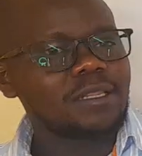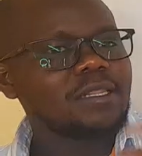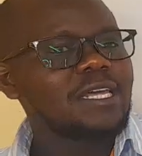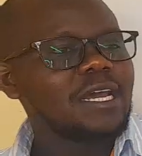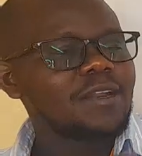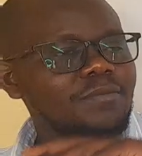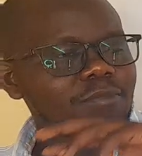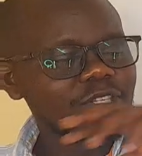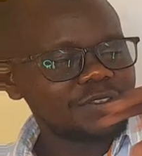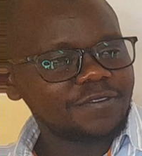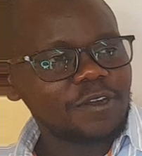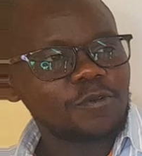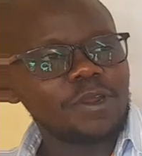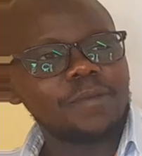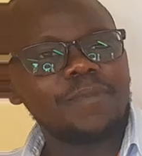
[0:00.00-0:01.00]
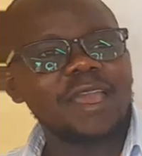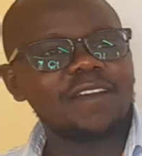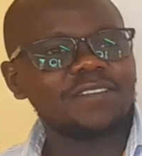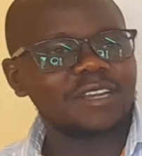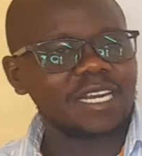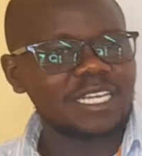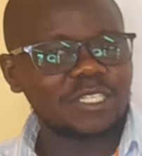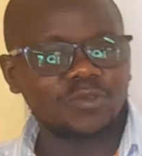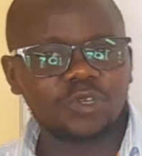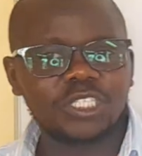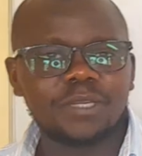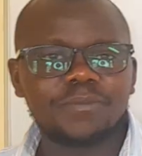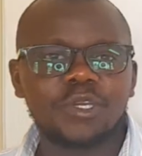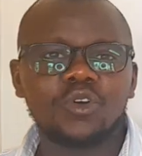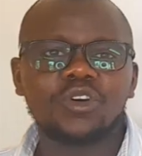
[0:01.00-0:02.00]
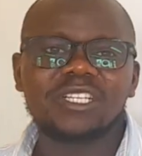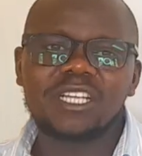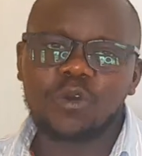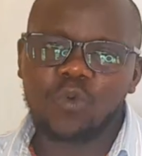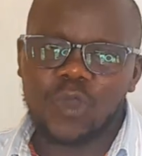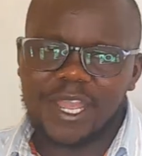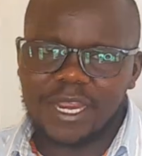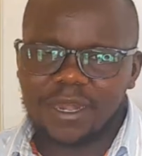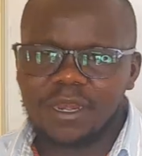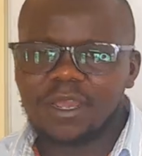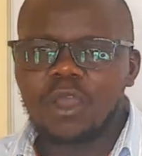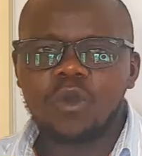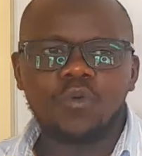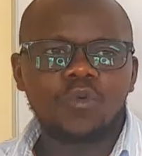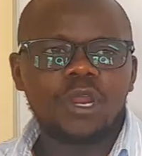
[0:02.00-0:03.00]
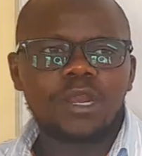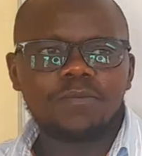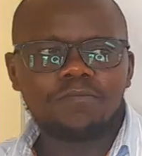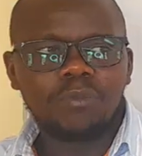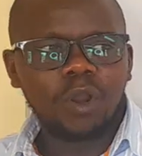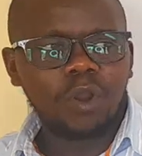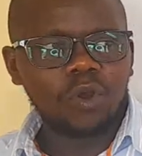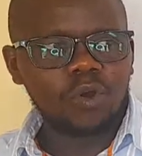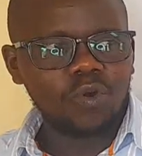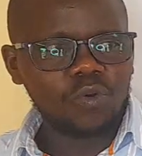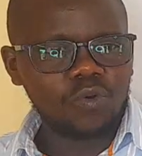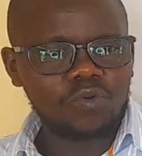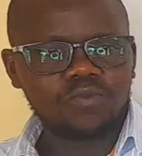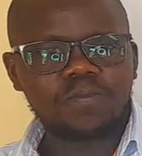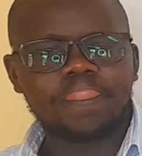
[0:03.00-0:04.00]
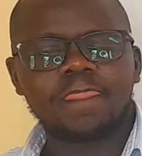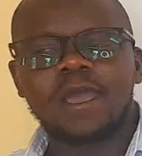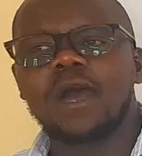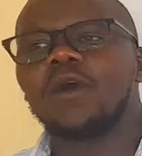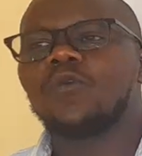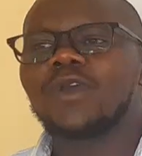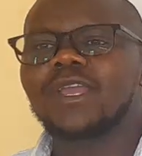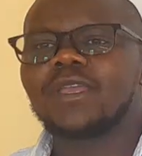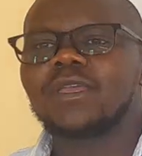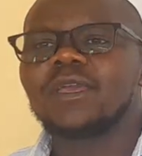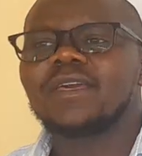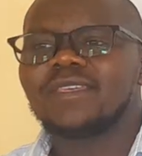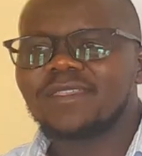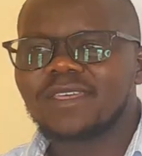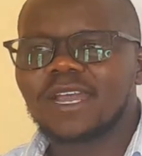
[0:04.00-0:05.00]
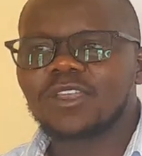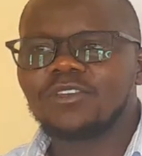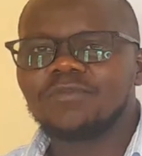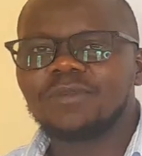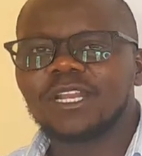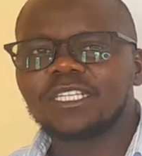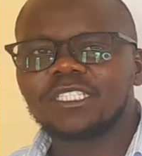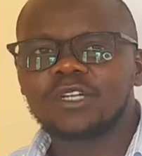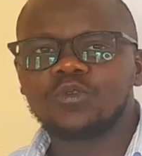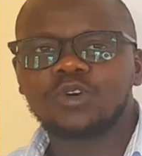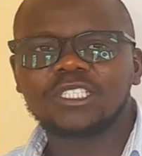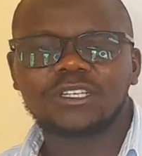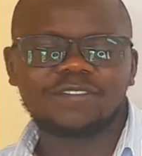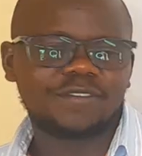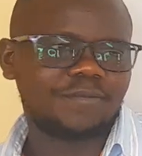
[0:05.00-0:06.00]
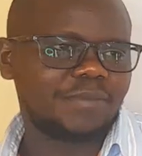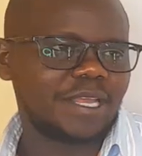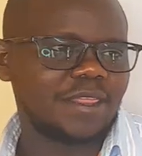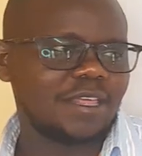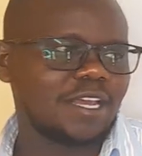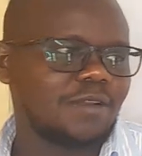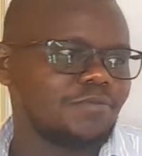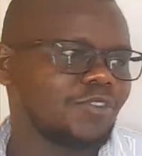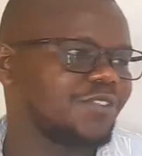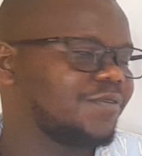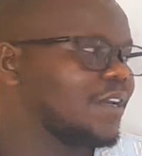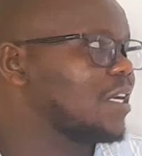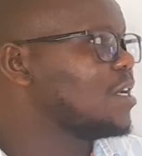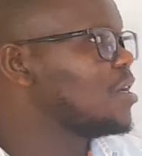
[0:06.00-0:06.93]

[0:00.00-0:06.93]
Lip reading: atmosphere will be having less water because the wind will blow away the accumulated water vapor in the atmosphere.